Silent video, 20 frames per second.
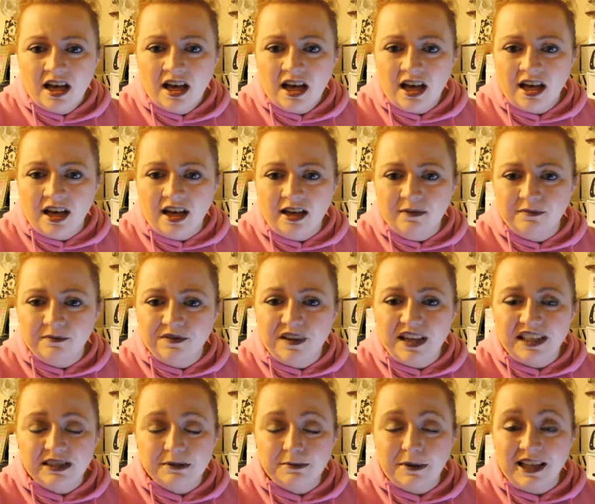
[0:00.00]
um,
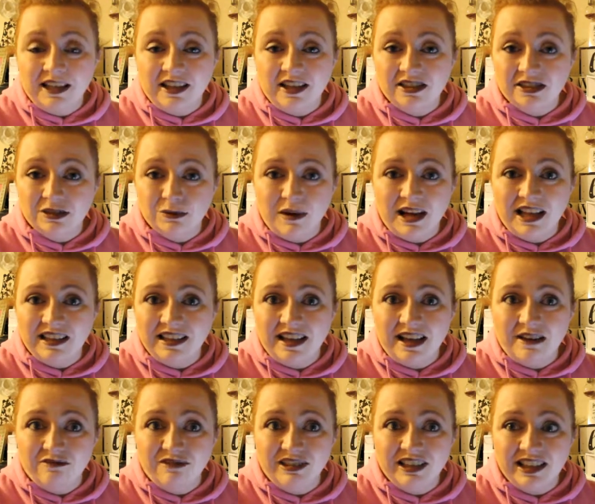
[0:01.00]
face palette as well.
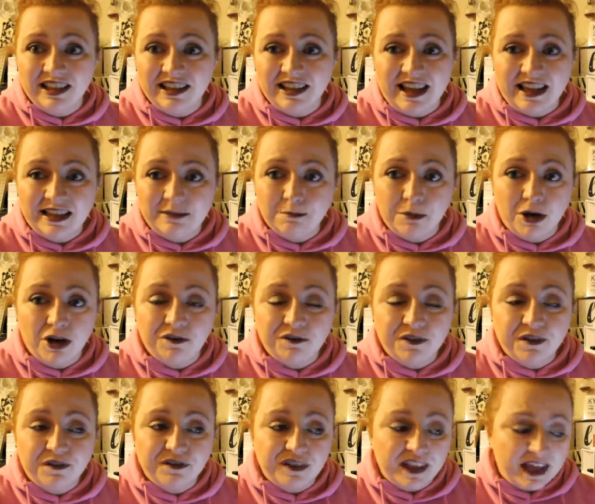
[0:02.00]
I really like both
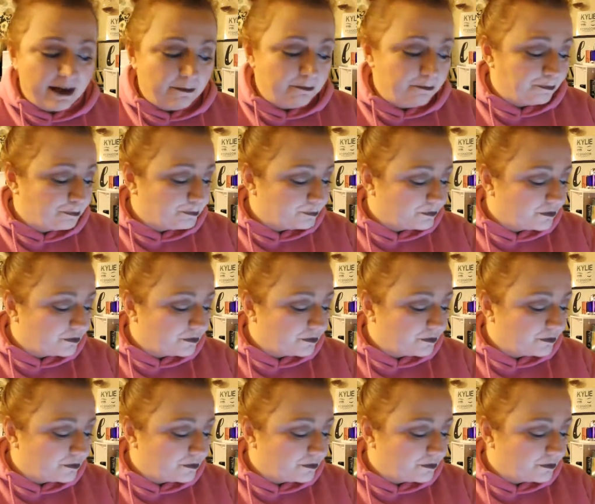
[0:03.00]
of them.